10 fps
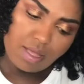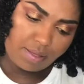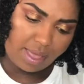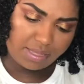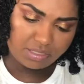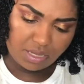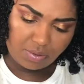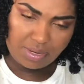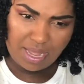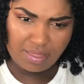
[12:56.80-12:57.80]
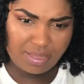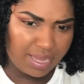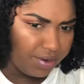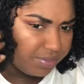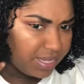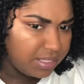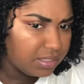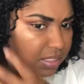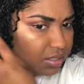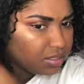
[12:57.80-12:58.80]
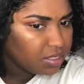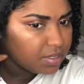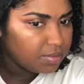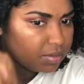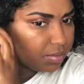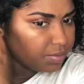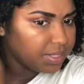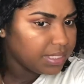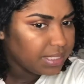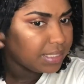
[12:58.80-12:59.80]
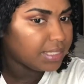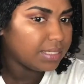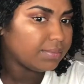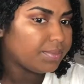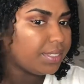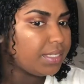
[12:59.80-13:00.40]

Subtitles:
Okay, so now that everything looks pretty good,